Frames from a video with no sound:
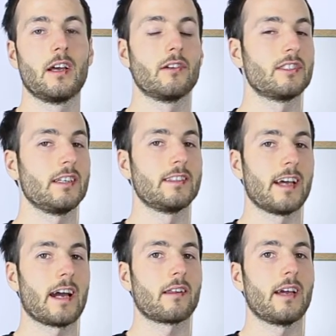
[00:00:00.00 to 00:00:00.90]
You'll see
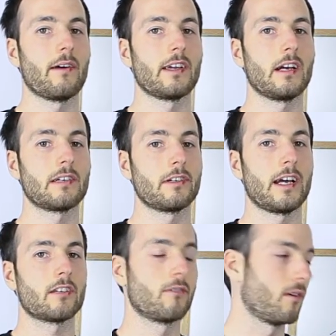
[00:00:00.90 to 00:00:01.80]
exactly how I calculate
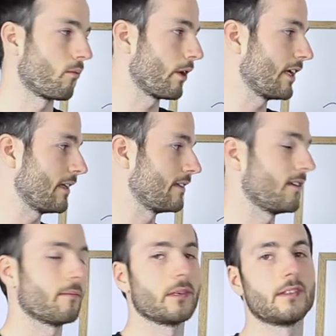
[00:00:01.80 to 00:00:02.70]
cash flow and where I get these
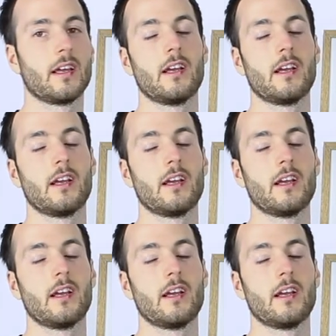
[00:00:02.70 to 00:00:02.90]
numbers.